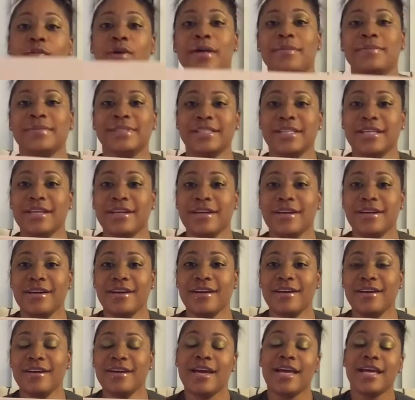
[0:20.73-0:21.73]

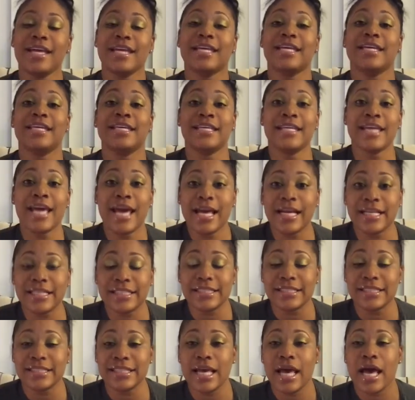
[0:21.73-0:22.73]
Webster.
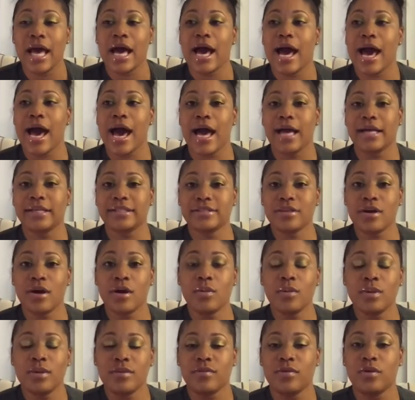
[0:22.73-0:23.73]
Yes, I
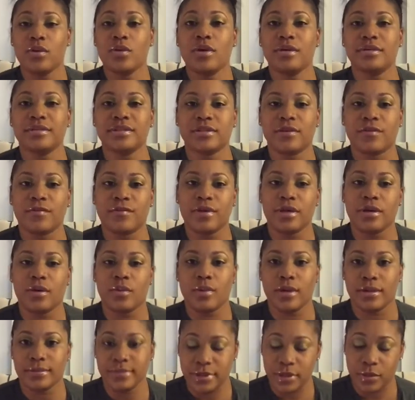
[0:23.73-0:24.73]
saw a review on Sophia
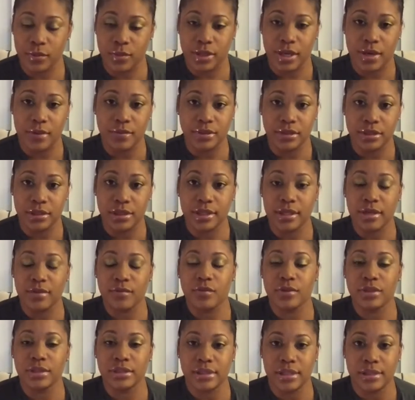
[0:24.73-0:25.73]
Webster when I was looking
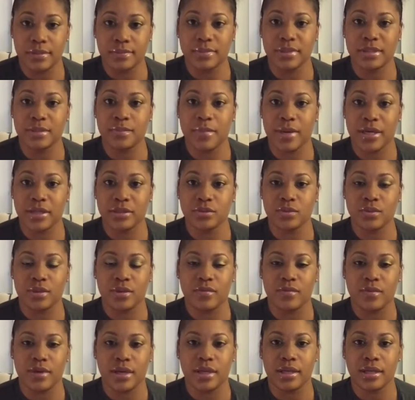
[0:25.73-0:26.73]
for some special
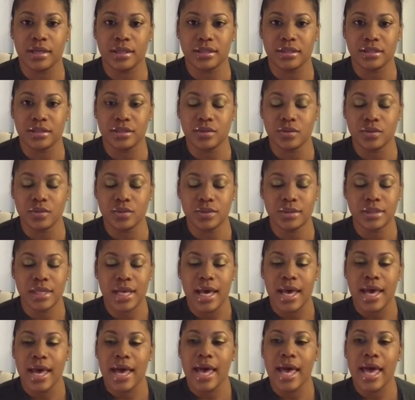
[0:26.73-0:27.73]
event shoes,
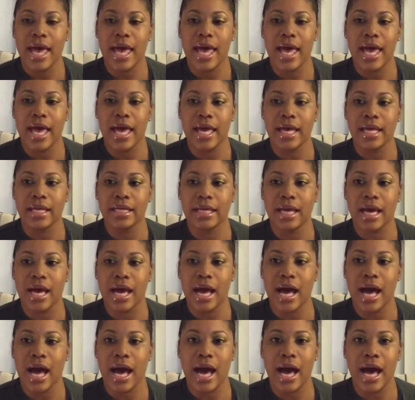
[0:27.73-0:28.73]
and
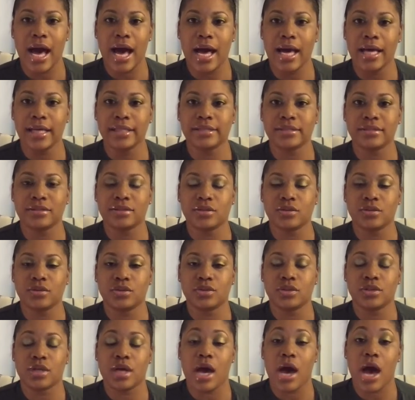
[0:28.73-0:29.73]
I
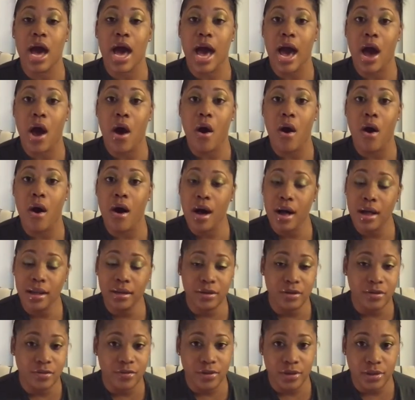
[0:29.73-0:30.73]
searched
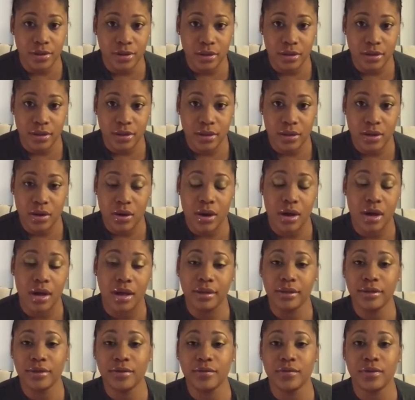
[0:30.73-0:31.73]
all over
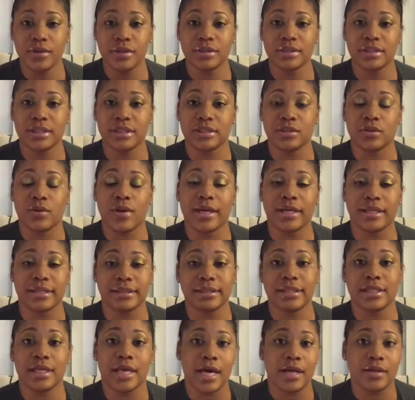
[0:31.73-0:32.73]
so I can
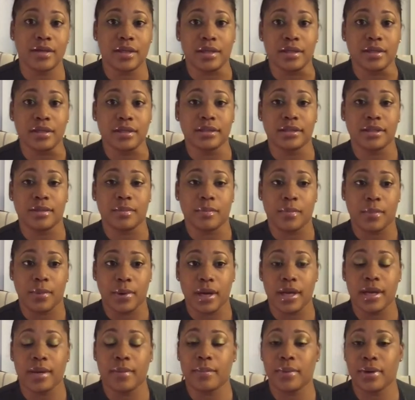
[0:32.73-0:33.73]
see how they looked
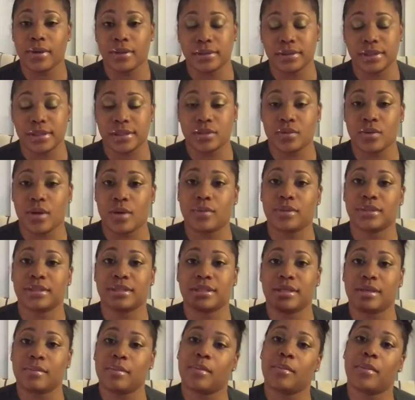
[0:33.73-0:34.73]
in person. So I went to
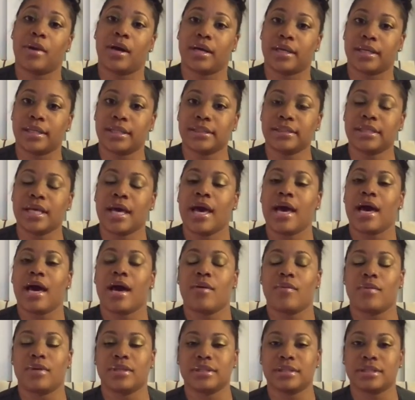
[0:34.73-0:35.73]
Neiman Marcus,
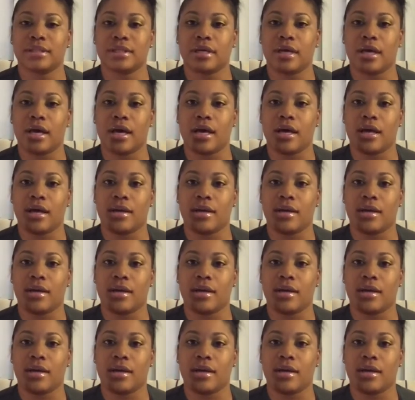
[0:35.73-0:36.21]
I went to